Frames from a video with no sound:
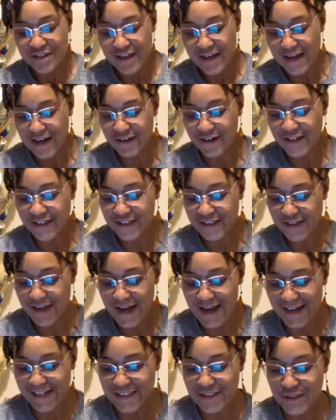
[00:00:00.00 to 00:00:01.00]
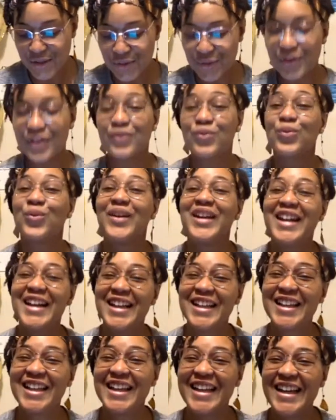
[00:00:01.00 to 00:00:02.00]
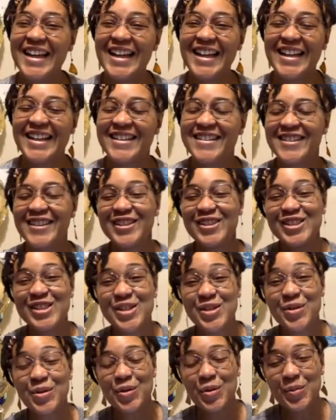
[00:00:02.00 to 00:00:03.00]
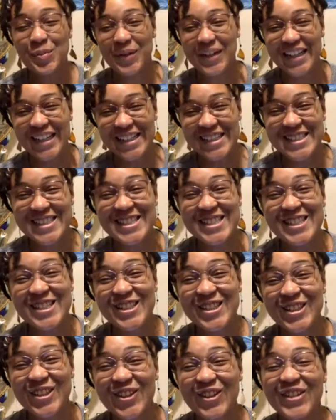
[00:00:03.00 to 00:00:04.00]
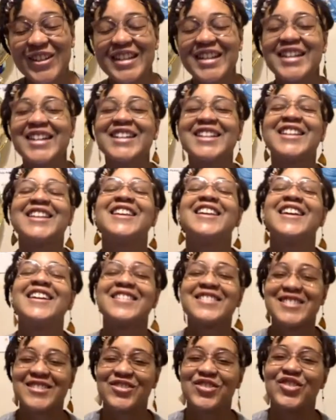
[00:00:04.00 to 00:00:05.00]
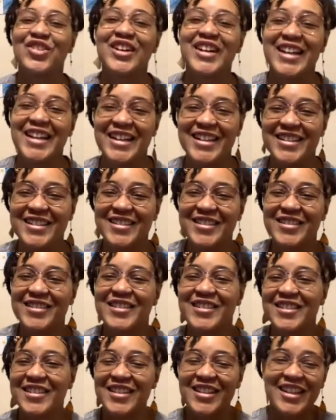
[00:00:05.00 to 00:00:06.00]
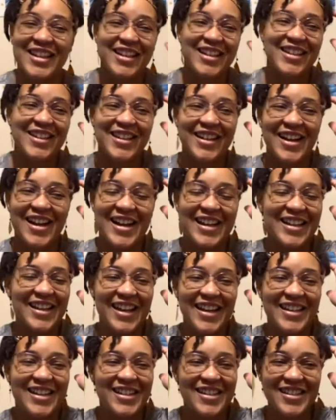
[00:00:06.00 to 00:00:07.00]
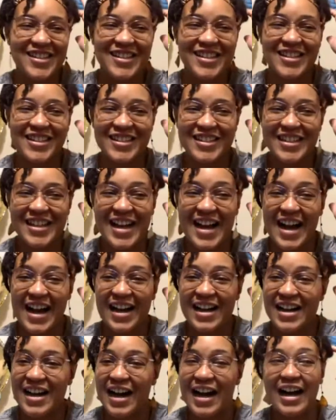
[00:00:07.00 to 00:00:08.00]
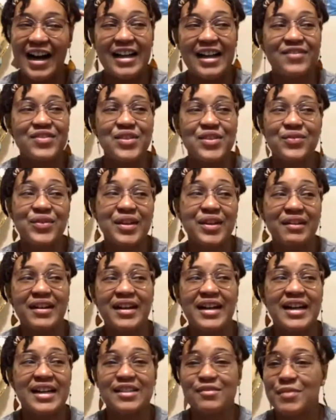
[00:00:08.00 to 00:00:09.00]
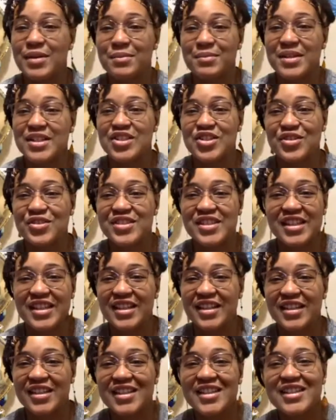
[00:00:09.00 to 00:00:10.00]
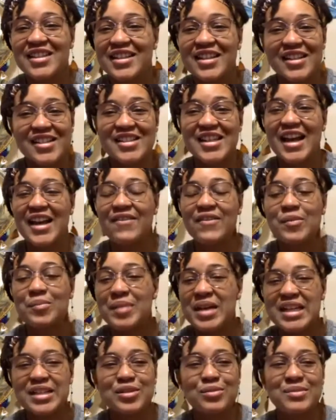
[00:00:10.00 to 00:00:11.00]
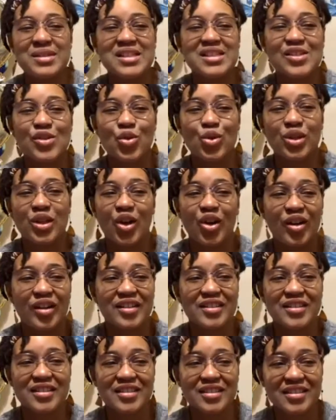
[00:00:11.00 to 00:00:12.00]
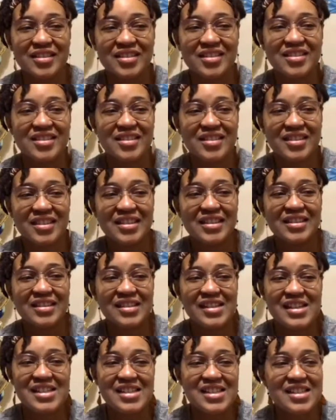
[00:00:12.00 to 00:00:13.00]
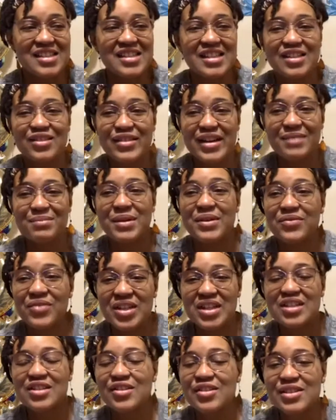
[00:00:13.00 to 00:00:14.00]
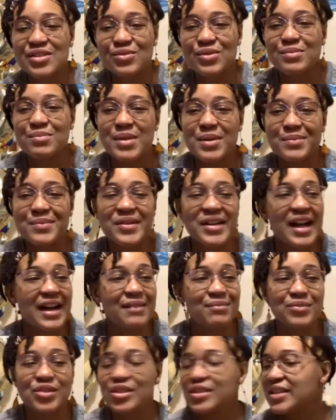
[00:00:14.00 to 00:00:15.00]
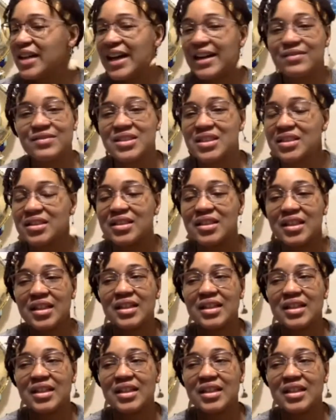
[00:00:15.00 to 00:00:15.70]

Eric, I do. Really? You do Uber Eats too? Guess what? Like, I have to figure out how to make my shirts again. Because I haven't made them in so long. And since I don't have my video to remember, I'm going to have to